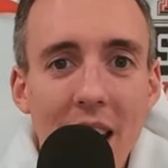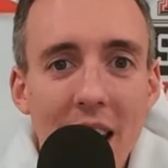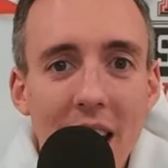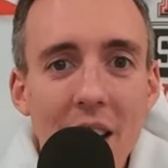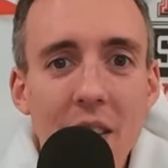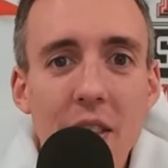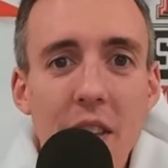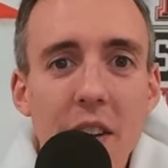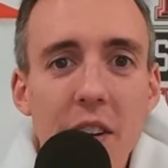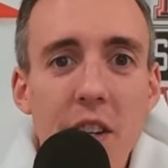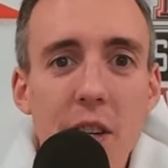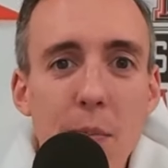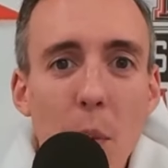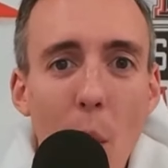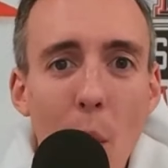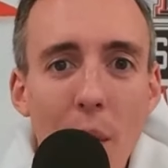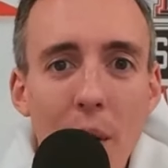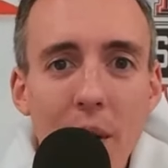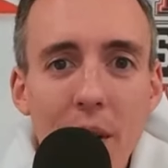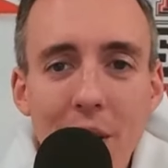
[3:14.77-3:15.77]
in this
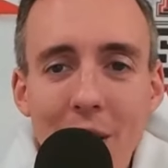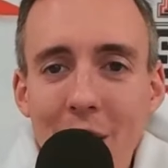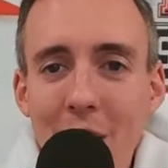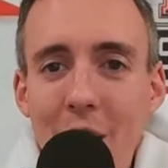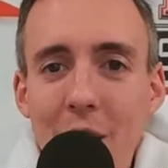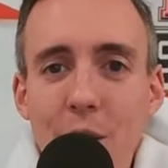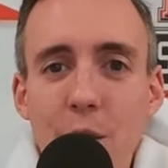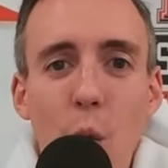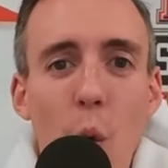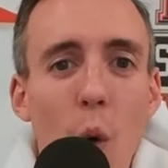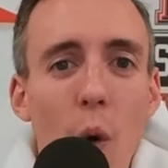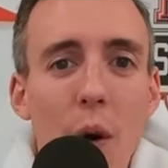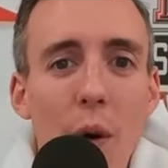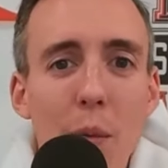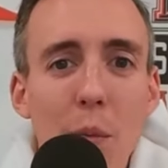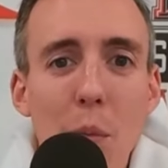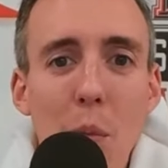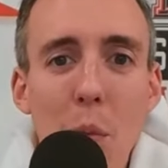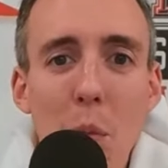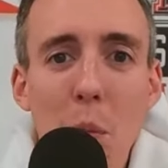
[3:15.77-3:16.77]
sport
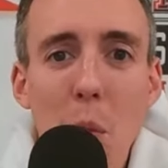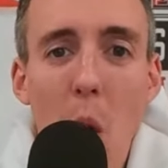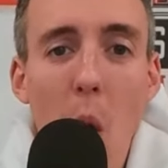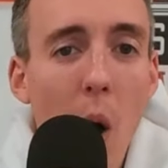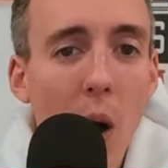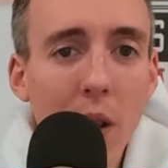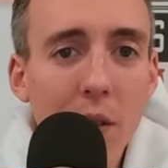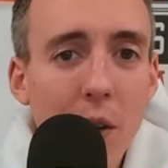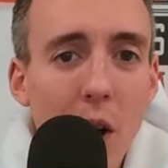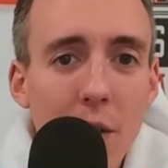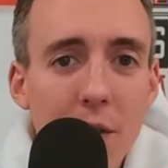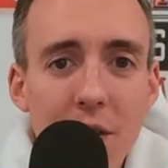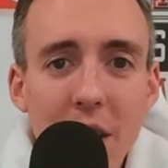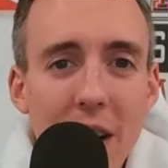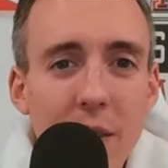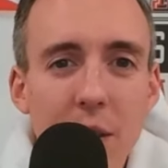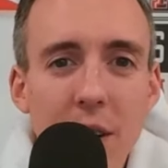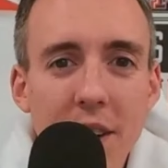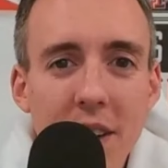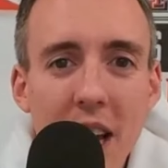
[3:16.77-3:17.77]
for all of our
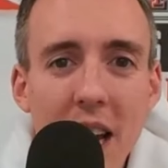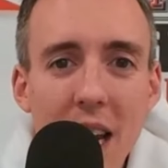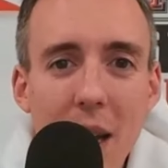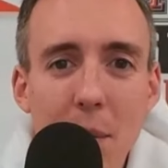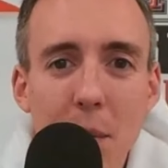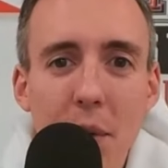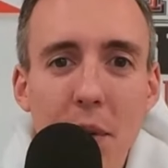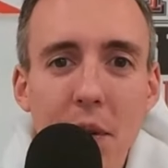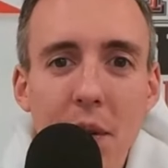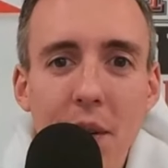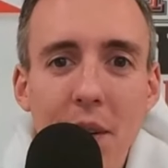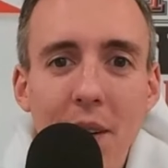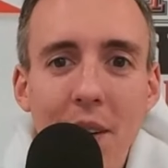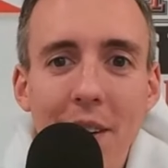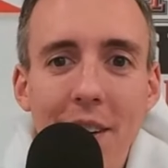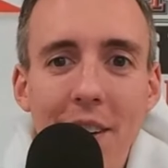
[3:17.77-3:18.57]
favorite teams.